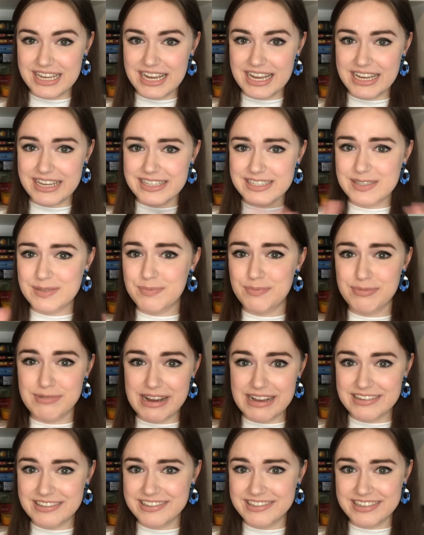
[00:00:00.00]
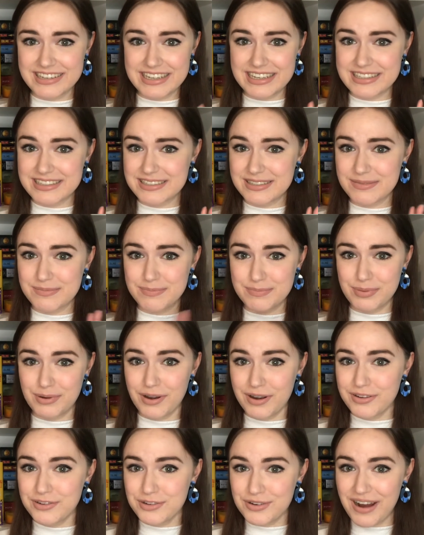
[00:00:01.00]
a spreadsheet
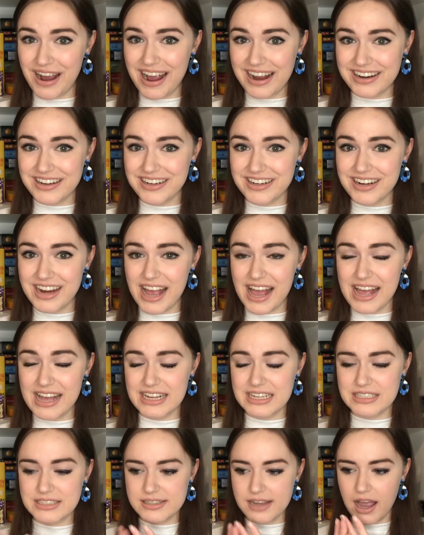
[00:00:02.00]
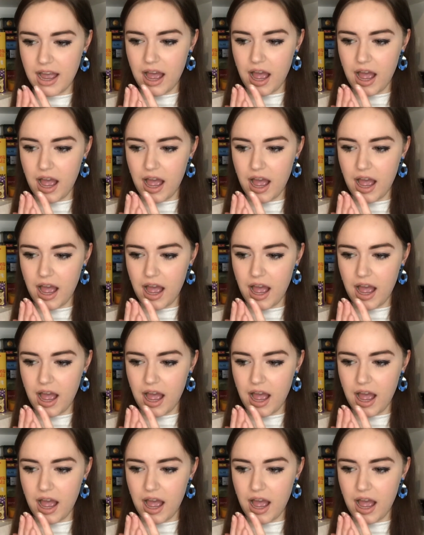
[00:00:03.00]
book tracker and